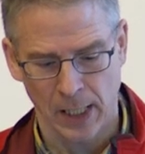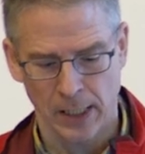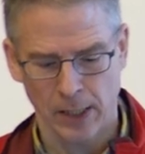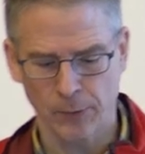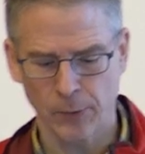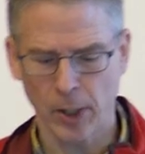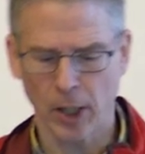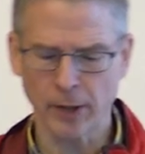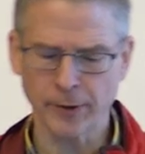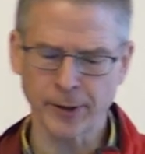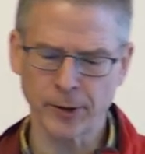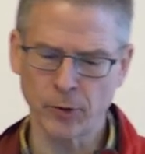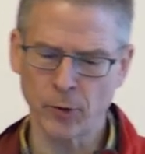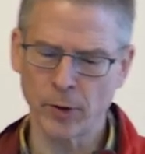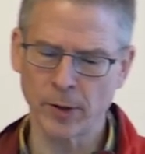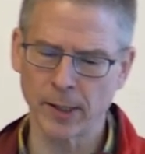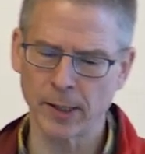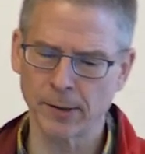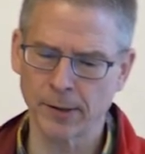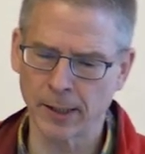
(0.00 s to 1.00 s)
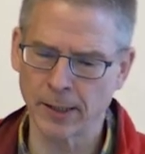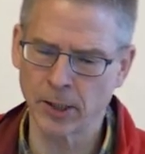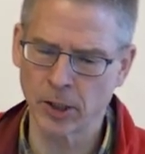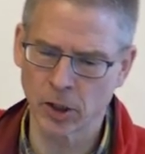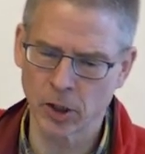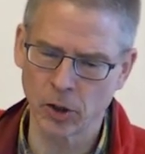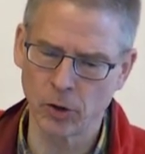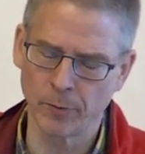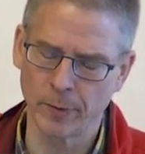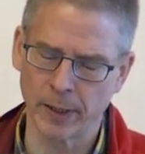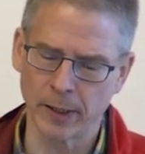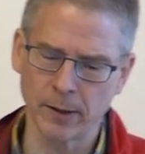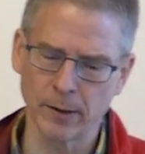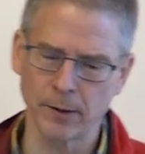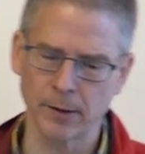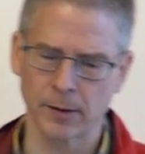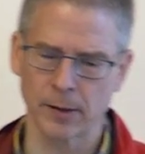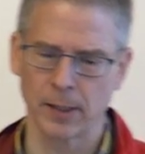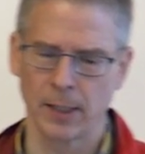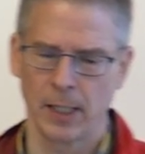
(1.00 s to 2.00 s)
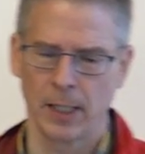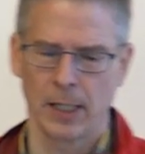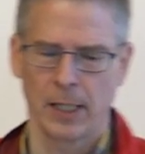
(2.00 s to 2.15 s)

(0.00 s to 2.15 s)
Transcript: Now we're also doing this in humans,